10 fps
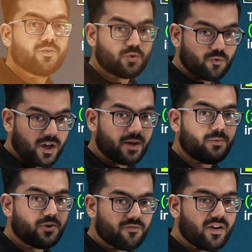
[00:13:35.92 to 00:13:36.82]
So, 1
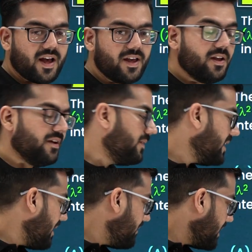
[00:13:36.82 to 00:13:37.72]
upon 5 will
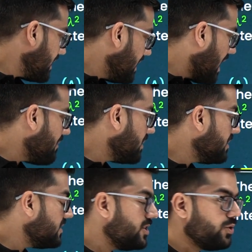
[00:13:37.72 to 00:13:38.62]
definitely lie
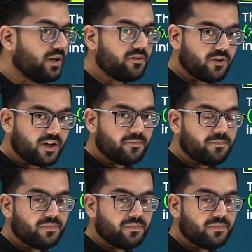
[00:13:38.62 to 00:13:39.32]
between 0 and 1.